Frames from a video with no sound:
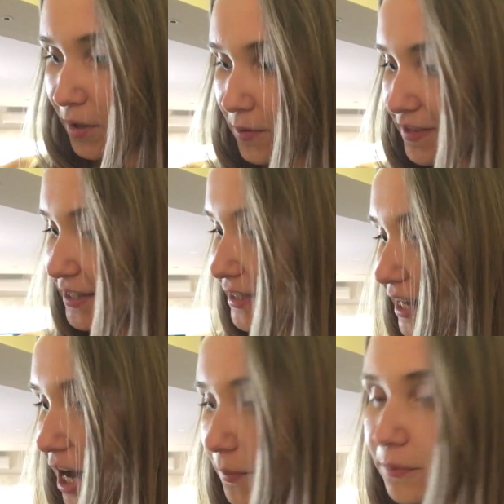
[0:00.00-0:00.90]
By the way, this is the
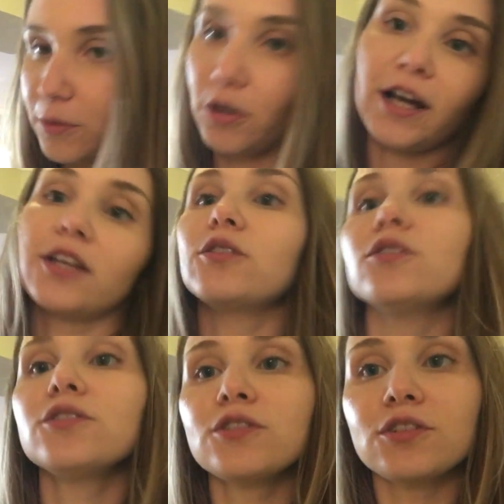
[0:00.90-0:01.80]
almond milk I
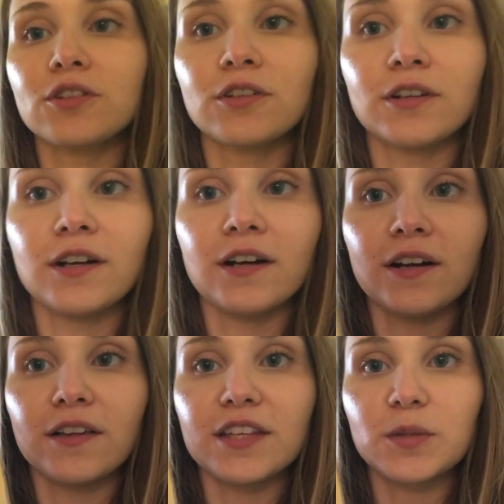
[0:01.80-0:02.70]
use.
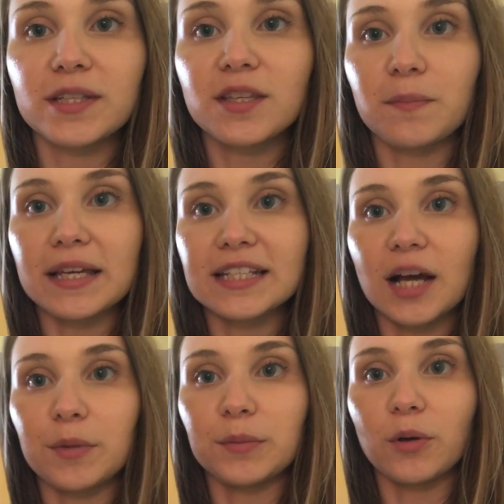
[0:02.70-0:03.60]
This one's the best
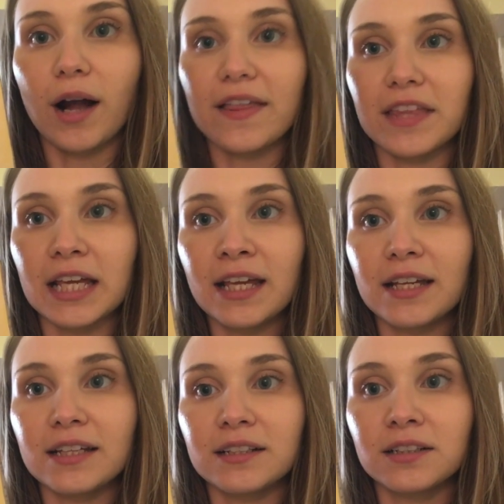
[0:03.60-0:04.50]
almond milk, I
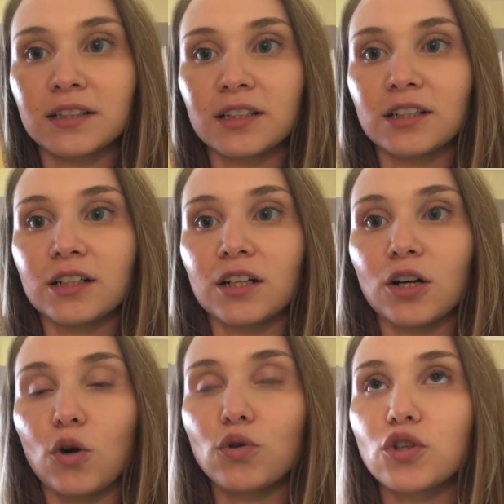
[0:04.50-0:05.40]
think.
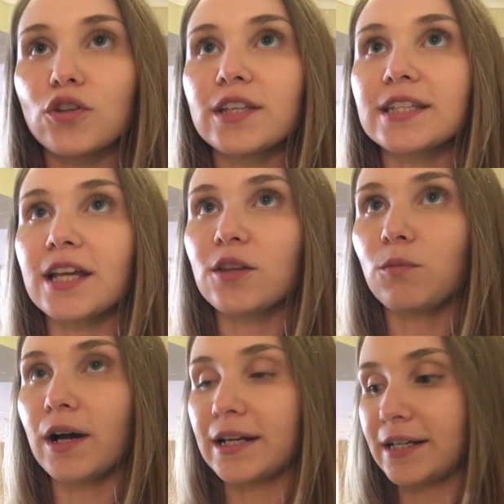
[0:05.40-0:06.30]
Also, there's another
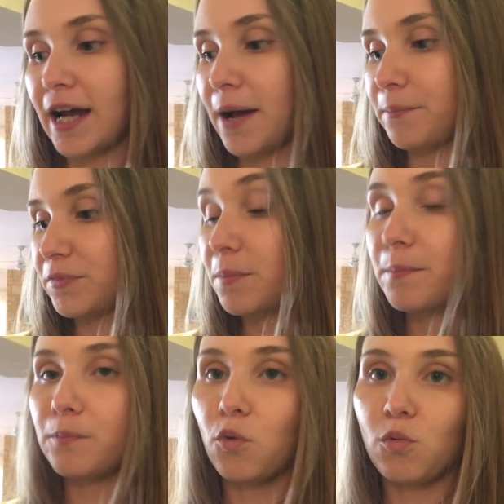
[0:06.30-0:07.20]
one,
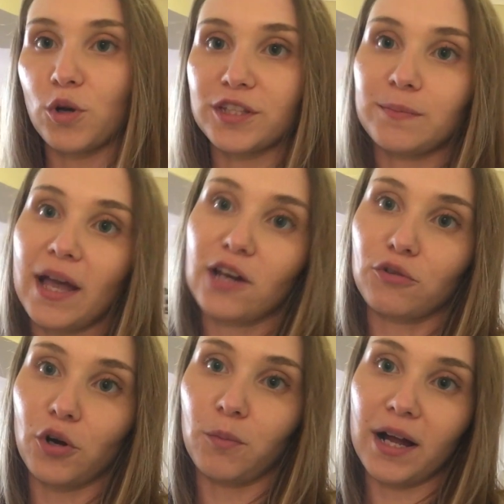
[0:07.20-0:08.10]
the Woolworths
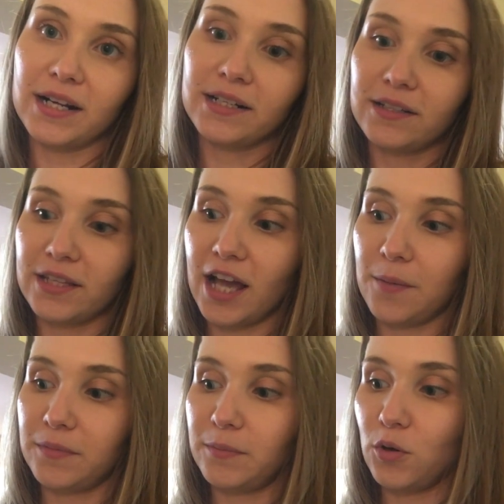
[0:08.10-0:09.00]
Macro one, the
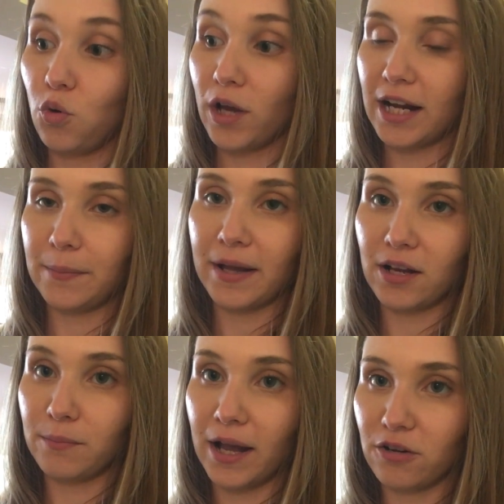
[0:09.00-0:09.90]
almond organic
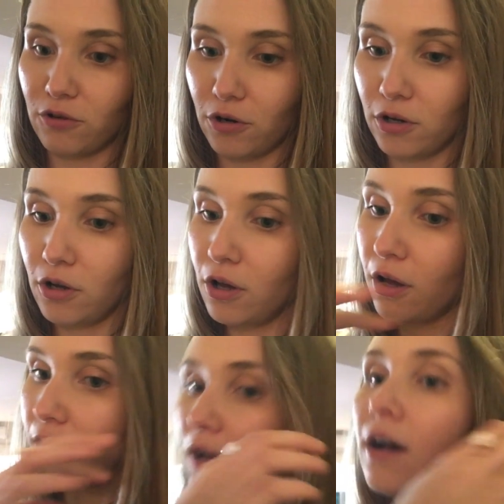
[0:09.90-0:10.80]
macro.
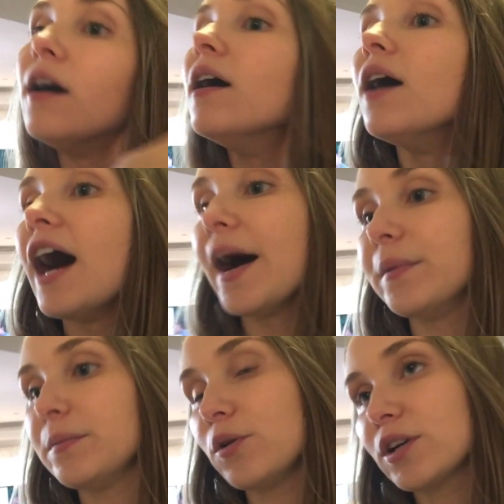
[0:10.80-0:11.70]

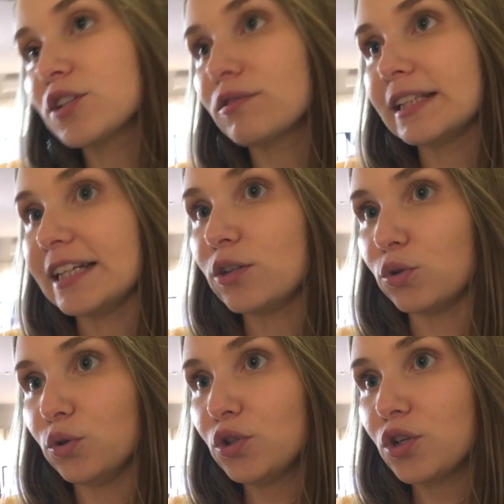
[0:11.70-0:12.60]
Almond milk is really
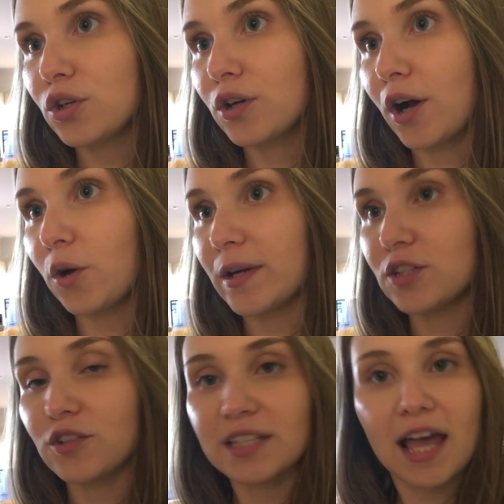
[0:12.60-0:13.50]
good. I always
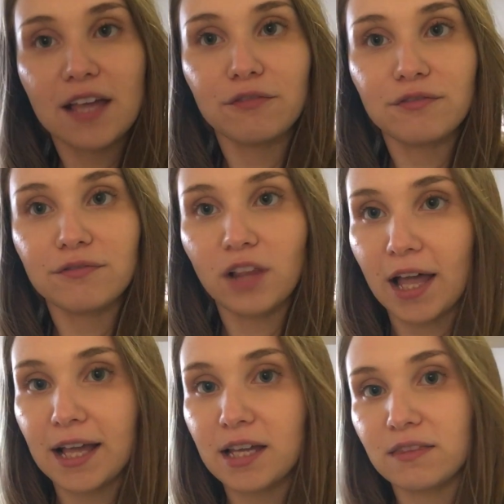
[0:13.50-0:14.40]
use that if
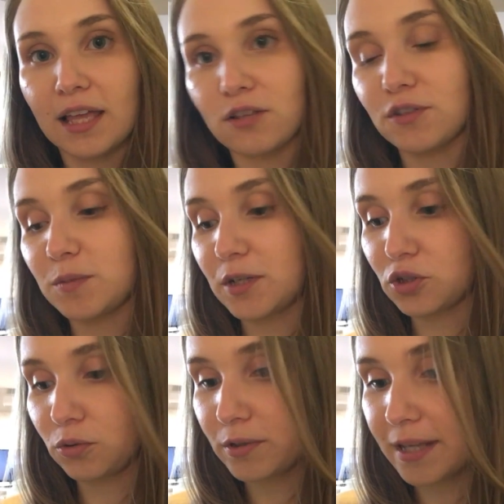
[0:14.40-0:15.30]
like that's on
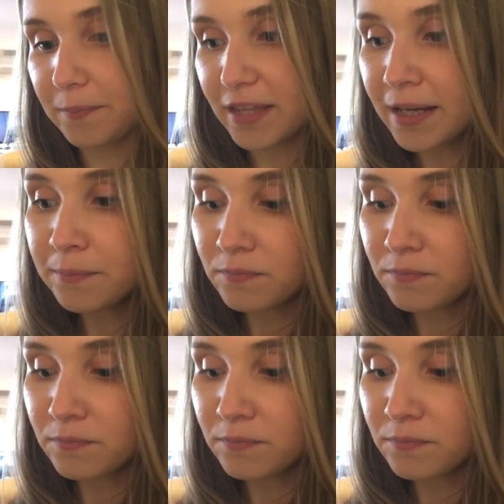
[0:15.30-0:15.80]
special or something.